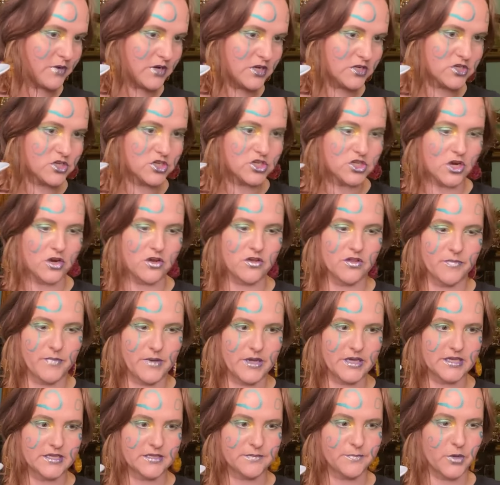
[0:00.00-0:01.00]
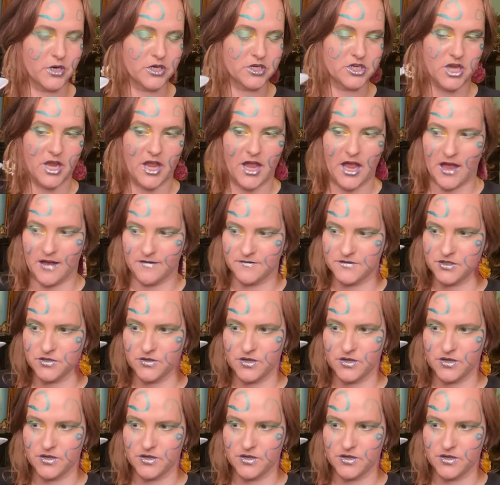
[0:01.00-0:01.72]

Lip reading: I'm gonna just show you the biggest brush I have.